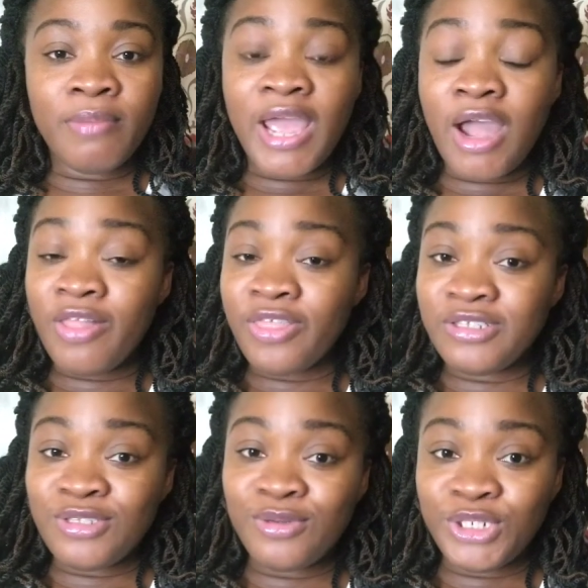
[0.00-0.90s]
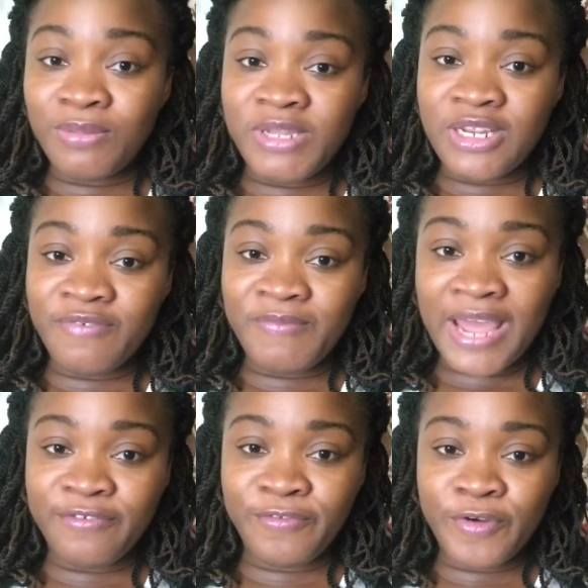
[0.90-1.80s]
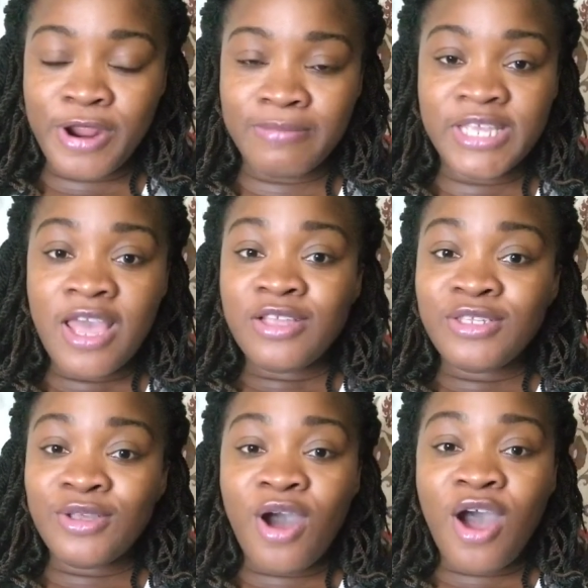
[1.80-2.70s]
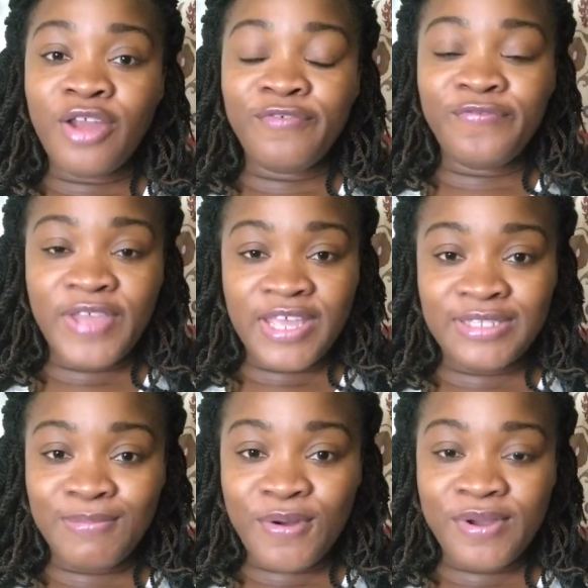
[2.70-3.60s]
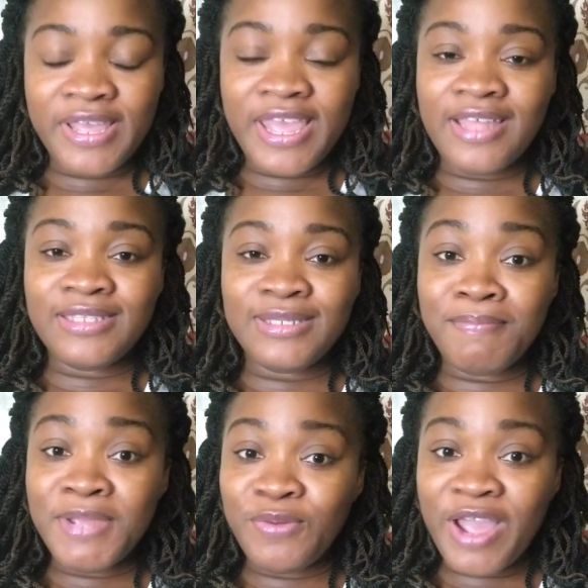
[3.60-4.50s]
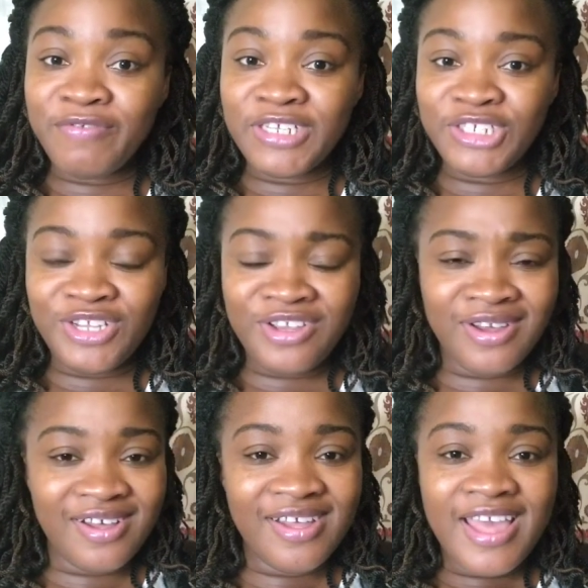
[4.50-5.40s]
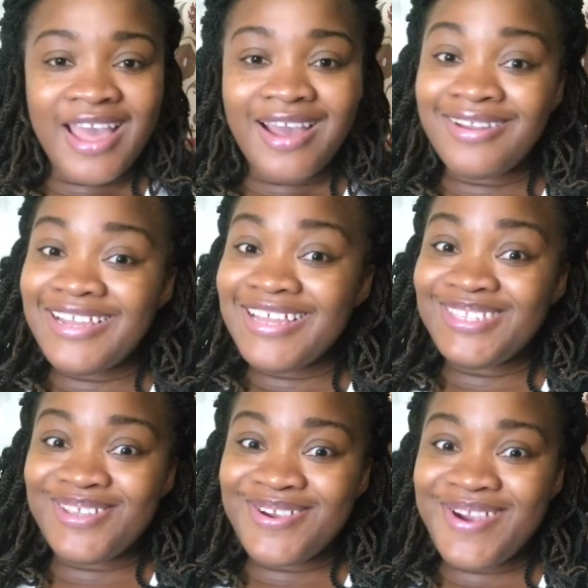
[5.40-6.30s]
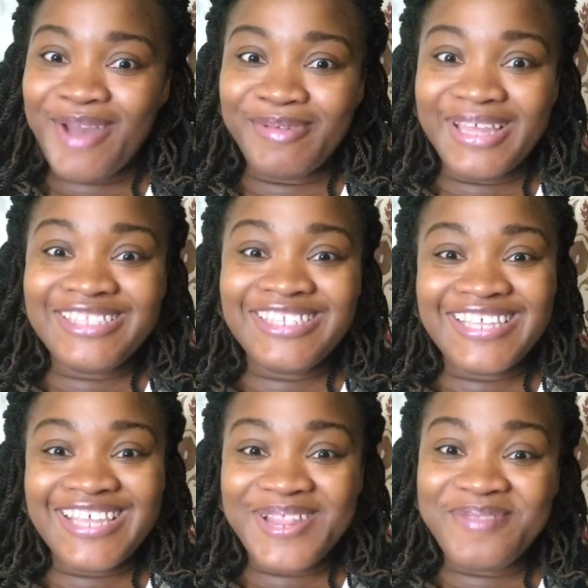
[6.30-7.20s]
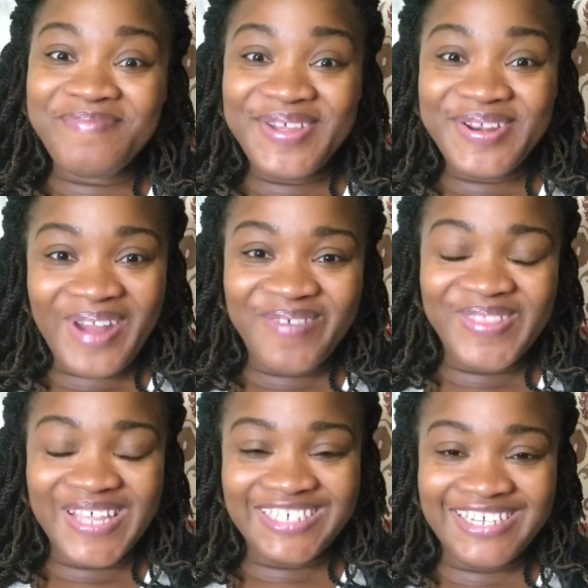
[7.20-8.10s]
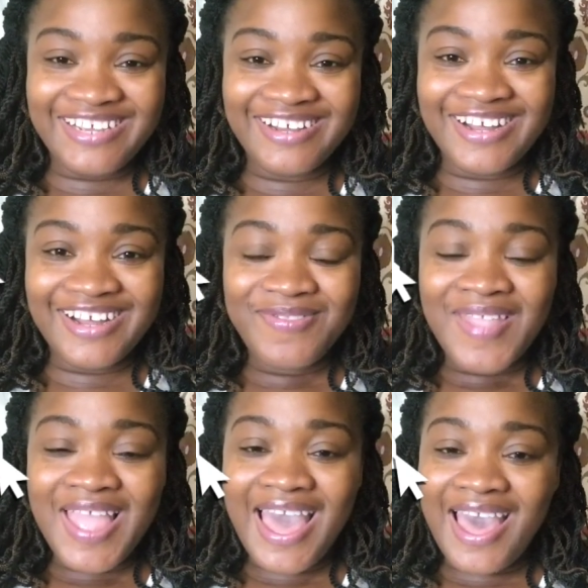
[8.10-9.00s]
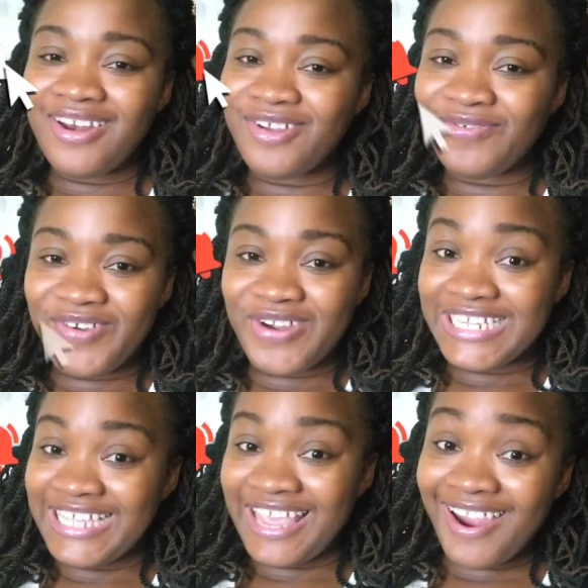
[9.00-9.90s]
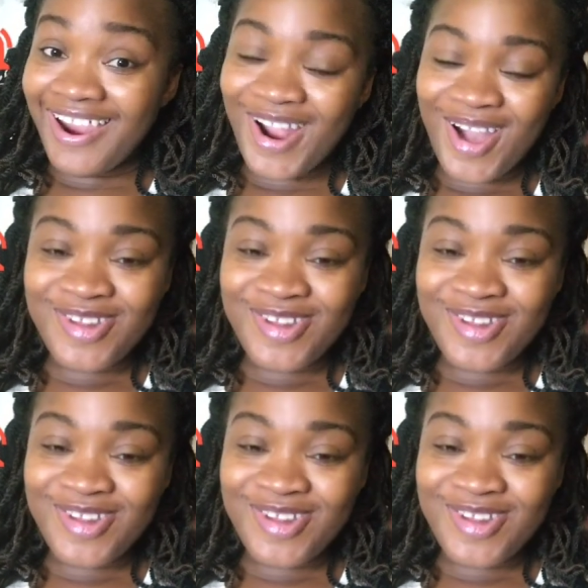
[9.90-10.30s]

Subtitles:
on my other social media platforms. So on Facebook, it's Midwife Nashika. On Instagram, it's still Midwife Nashika. And of course, here